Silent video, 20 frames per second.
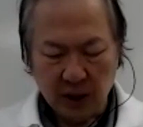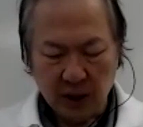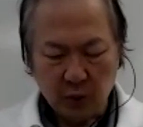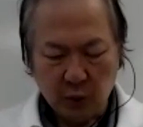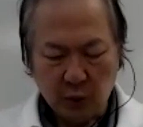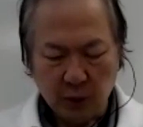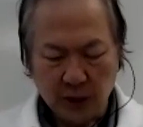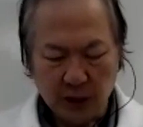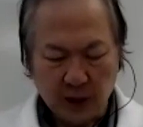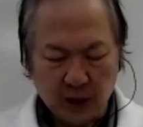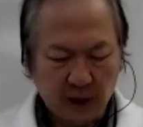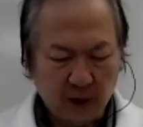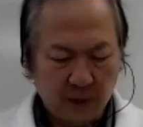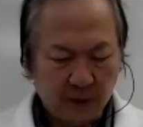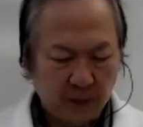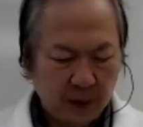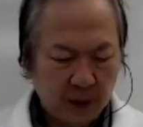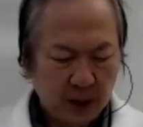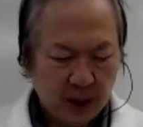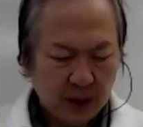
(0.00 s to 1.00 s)
this week
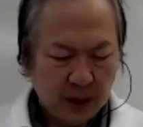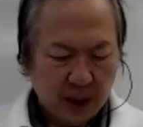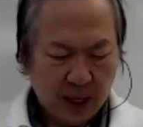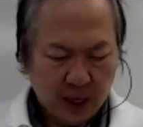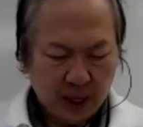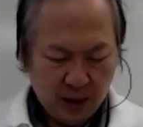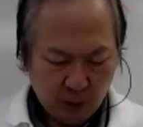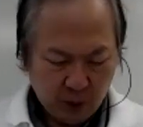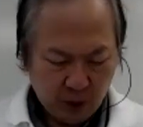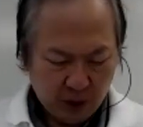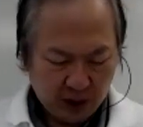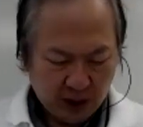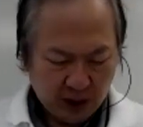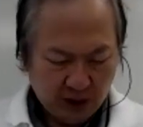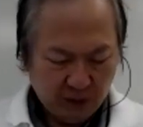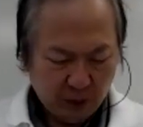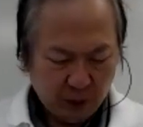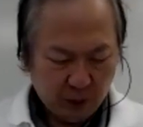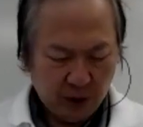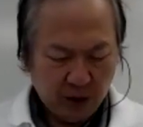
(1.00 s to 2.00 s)
that will
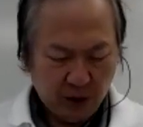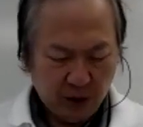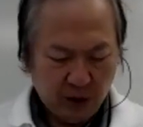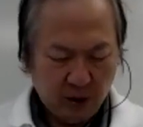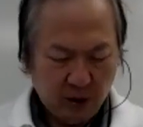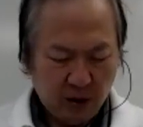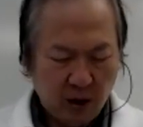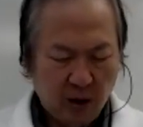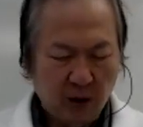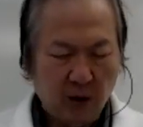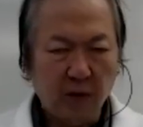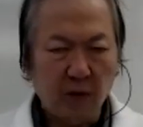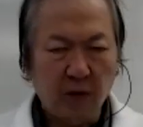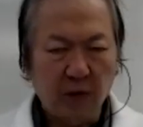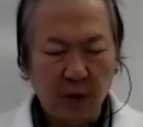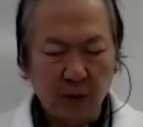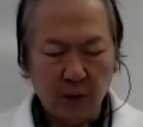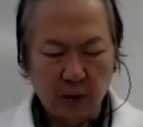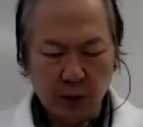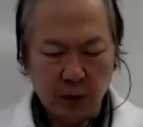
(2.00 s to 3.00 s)
give to you on
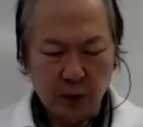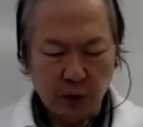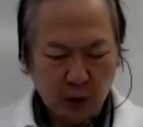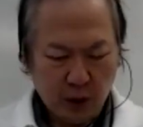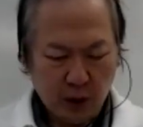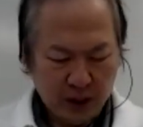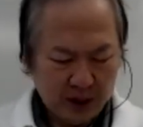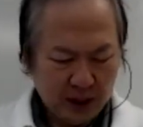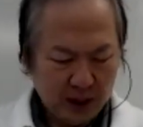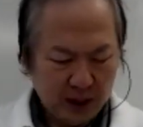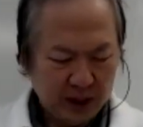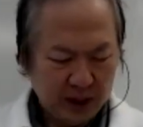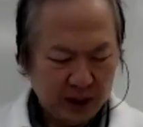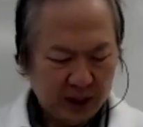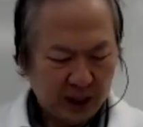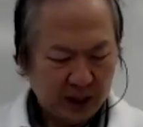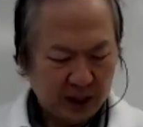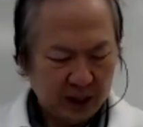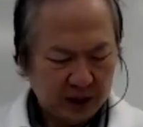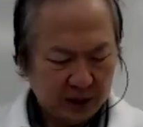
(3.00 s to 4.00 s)
February
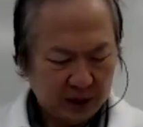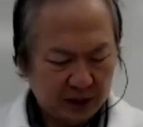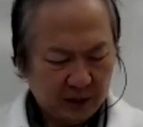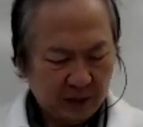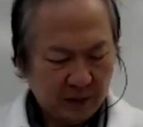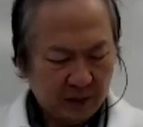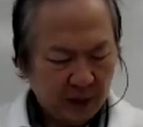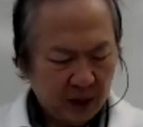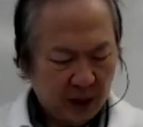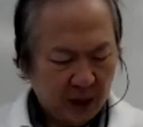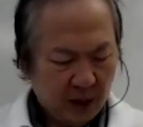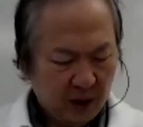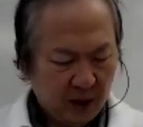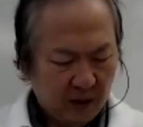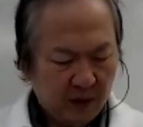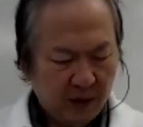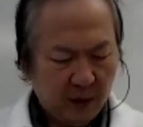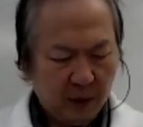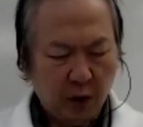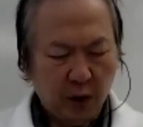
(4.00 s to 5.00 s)
22nd.
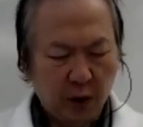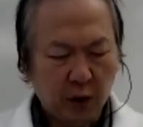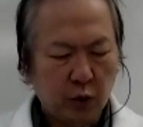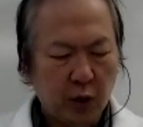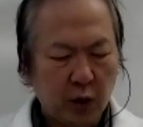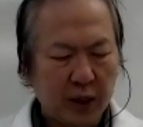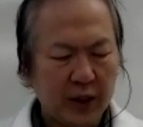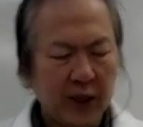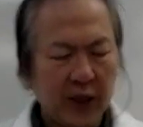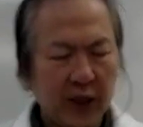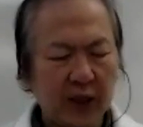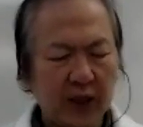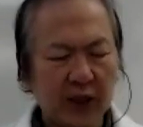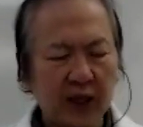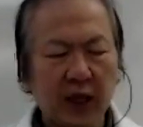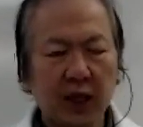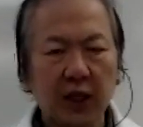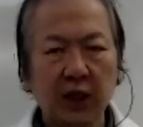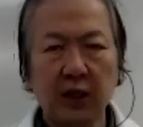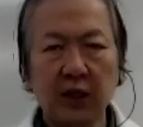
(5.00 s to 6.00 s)
February
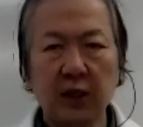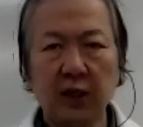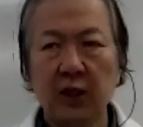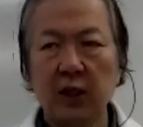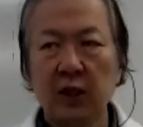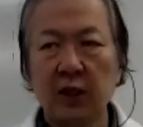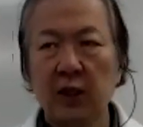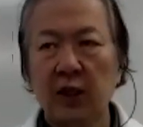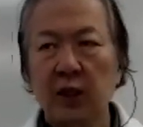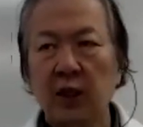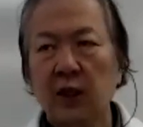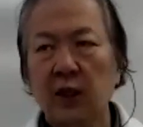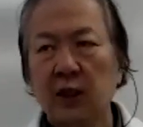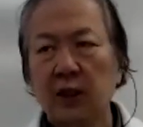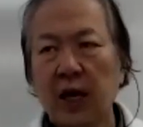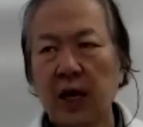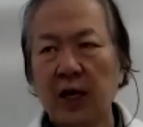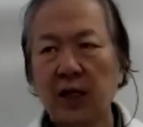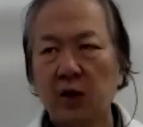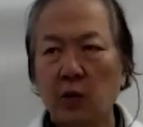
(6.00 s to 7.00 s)
22nd,
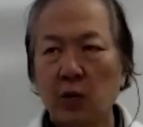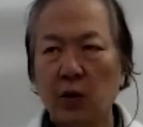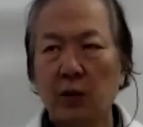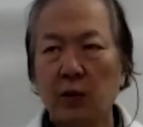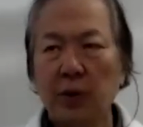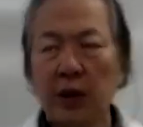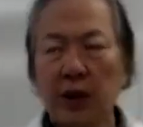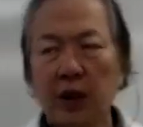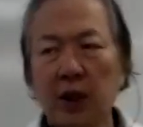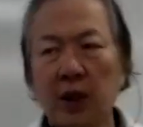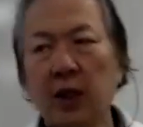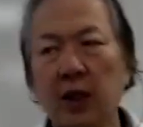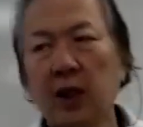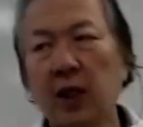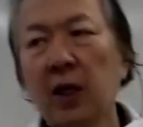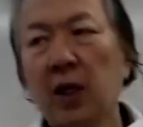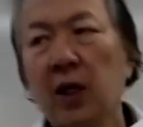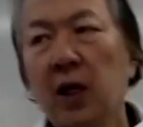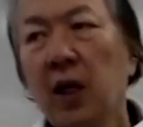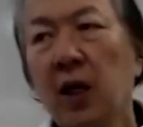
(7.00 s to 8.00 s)
that will
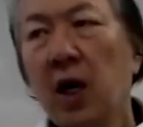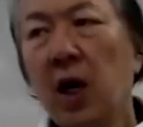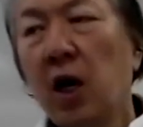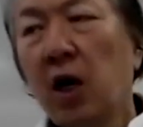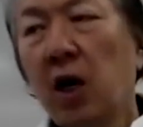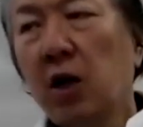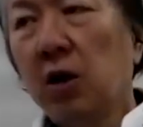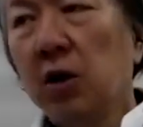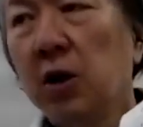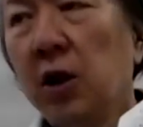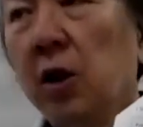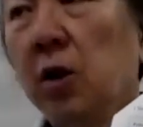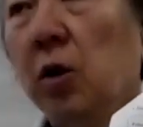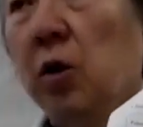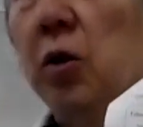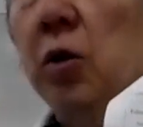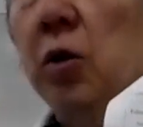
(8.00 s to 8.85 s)
be according